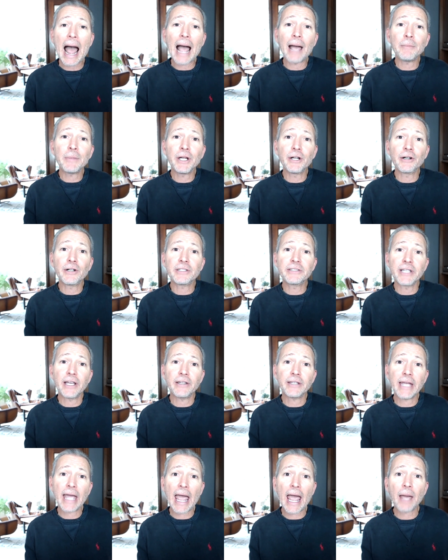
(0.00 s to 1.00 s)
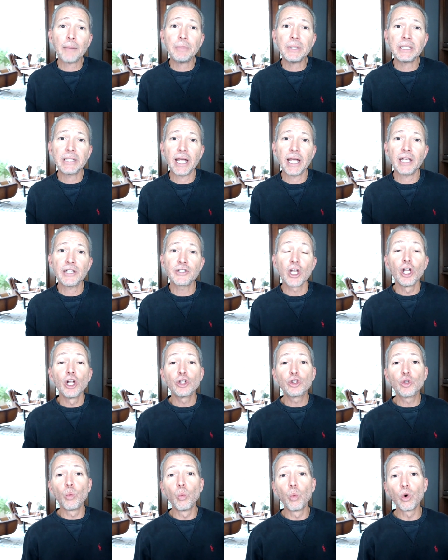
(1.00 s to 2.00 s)
I'm here to tell you happy days.
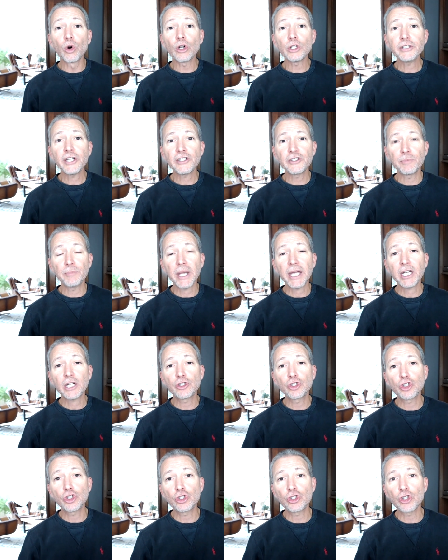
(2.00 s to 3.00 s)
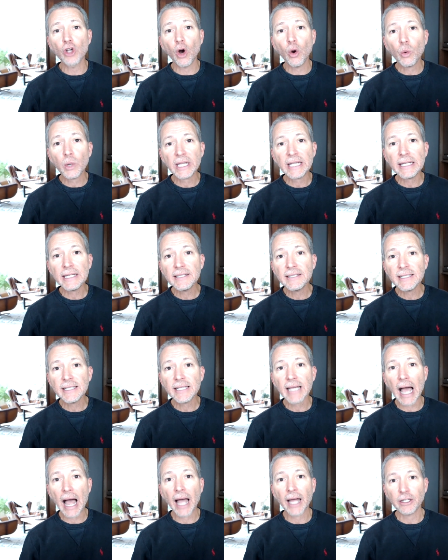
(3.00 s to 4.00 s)
The world has made it so
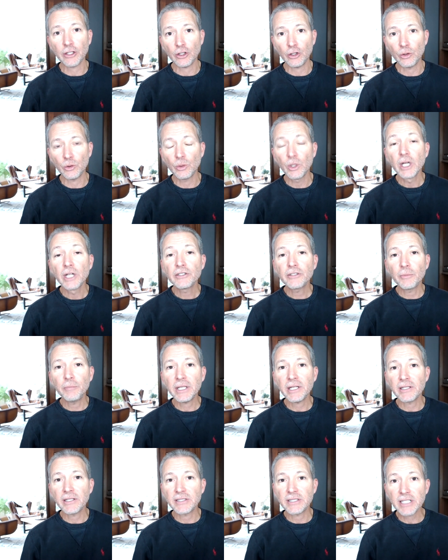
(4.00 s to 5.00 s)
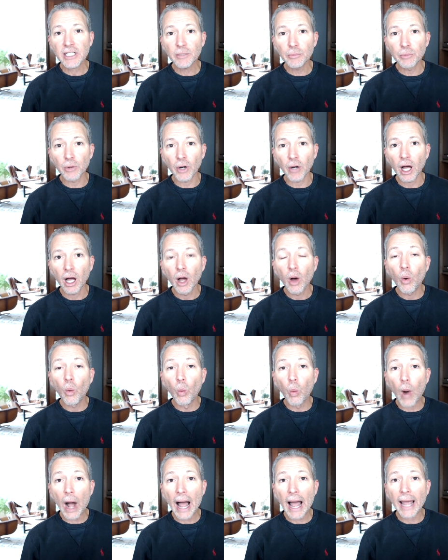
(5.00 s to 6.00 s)
easy on you to be a zebra.
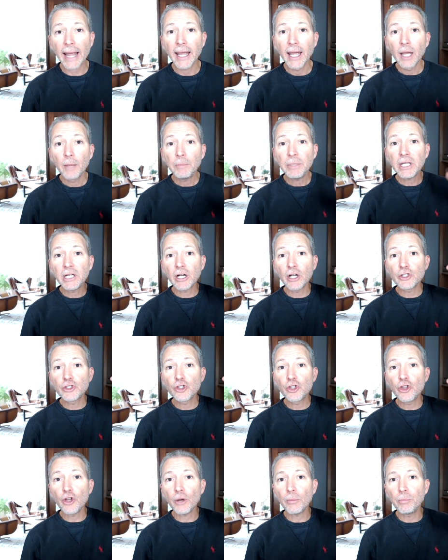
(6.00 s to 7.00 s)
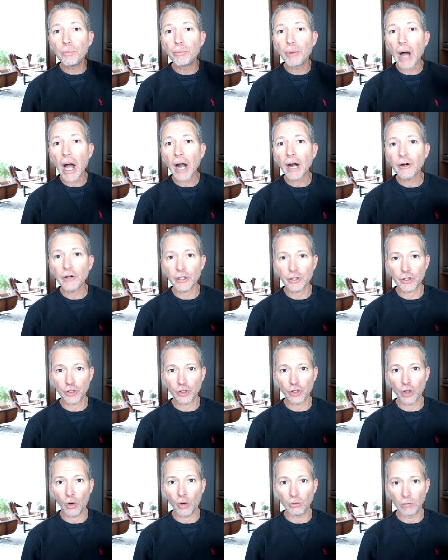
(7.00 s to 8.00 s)
Why? Because the bar is
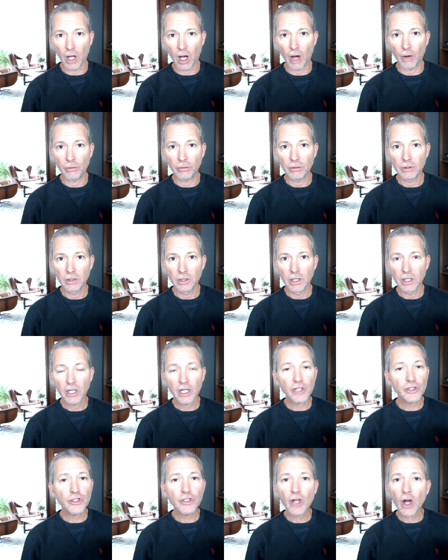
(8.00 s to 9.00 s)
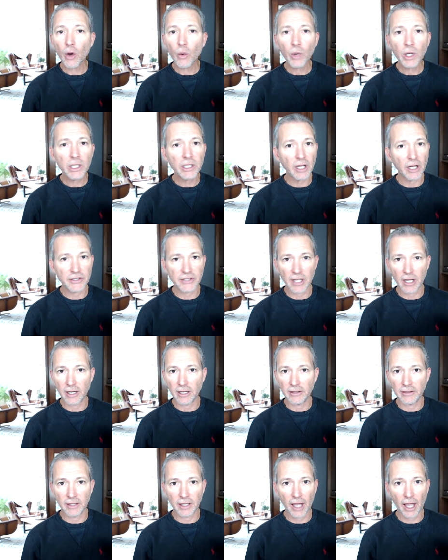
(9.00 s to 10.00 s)
so low, because no one does
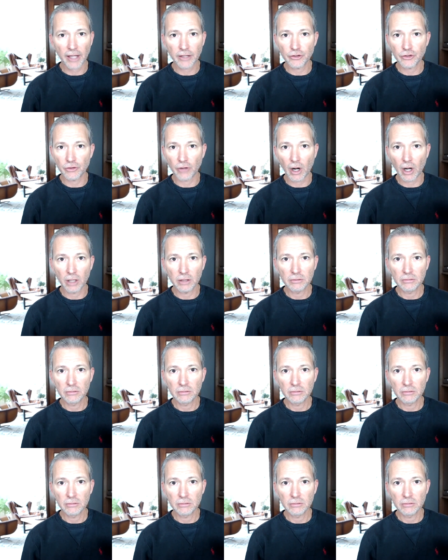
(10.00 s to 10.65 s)
anything extra,